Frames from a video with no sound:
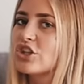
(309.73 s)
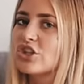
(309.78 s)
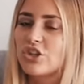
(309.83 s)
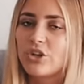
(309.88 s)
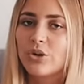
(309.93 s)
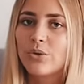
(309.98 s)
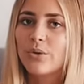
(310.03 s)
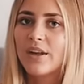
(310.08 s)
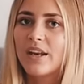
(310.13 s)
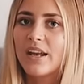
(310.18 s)
Just
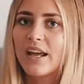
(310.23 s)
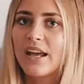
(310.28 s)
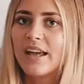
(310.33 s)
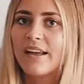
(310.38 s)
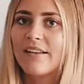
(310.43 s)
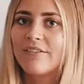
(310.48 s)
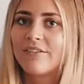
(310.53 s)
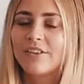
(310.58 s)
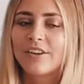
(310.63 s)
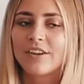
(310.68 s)
do it
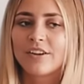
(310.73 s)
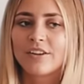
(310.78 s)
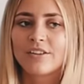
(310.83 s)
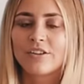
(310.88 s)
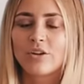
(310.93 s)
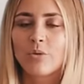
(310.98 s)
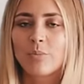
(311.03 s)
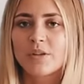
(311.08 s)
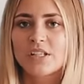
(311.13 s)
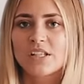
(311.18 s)
and
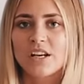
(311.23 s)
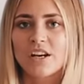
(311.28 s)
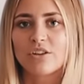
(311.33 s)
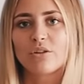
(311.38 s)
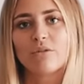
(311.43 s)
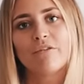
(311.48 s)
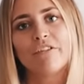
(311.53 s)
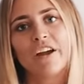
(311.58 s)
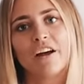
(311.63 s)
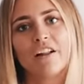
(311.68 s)
don't be scared
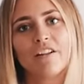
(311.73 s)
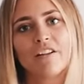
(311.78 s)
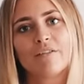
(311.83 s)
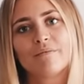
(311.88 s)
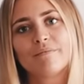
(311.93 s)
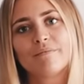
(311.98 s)
to fail.